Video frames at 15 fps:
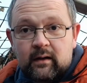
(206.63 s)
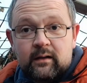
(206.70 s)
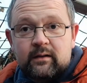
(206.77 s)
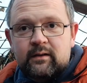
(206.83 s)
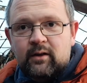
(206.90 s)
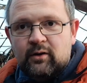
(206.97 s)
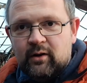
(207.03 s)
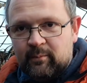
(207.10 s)

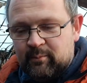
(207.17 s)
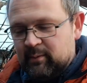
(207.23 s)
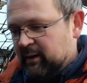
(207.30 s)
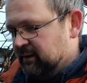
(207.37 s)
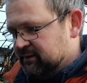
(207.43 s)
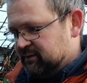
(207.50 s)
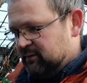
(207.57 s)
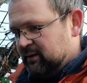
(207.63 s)
Cucumber
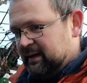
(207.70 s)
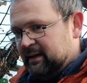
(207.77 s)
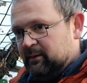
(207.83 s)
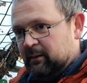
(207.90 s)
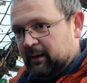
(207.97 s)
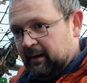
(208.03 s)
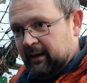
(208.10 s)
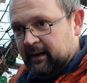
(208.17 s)
plants are all out,
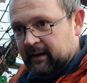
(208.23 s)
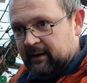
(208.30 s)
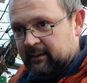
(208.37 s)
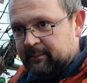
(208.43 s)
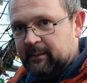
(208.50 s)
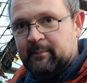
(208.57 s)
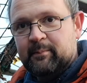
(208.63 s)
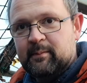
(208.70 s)

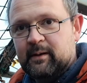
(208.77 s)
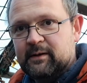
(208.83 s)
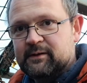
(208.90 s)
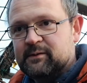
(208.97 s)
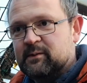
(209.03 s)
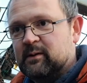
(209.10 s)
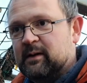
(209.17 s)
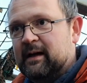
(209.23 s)
pepper plants
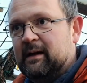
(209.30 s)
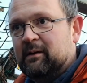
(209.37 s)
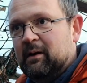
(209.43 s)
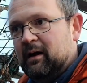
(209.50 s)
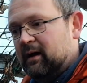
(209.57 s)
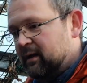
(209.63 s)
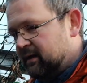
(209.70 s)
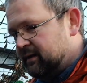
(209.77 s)
are all out.
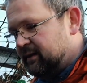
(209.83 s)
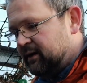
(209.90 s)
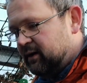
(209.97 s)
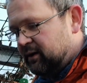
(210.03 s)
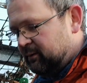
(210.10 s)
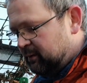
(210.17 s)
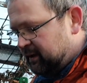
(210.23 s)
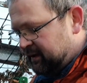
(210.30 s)
The
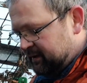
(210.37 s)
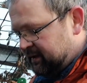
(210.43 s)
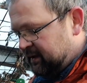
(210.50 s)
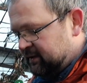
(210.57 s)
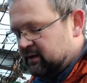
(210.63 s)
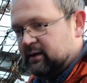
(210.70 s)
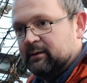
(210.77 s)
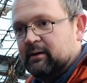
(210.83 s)
only one I think
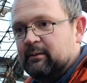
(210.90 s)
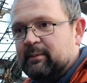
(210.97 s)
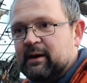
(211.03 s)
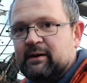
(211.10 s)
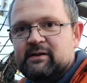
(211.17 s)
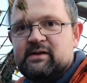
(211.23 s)
I'm going to be able to